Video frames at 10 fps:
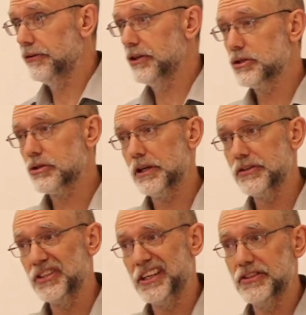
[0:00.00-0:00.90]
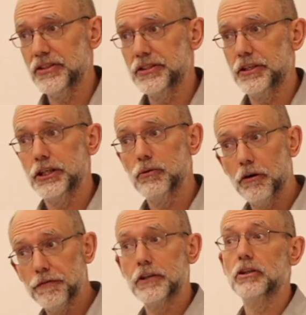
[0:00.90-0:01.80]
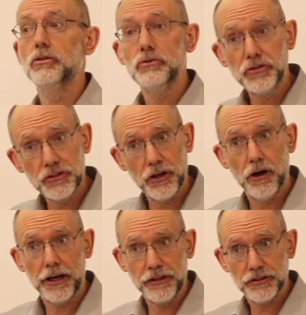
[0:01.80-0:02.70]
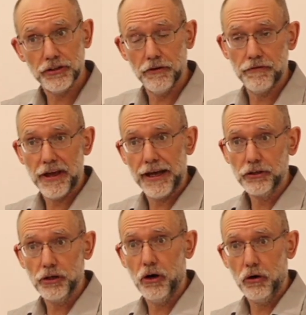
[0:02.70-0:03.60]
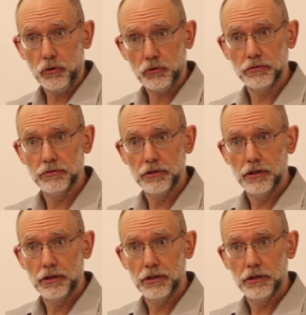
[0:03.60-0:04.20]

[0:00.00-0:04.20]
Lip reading: it's interesting, isn't it? You often lose sight of that goal,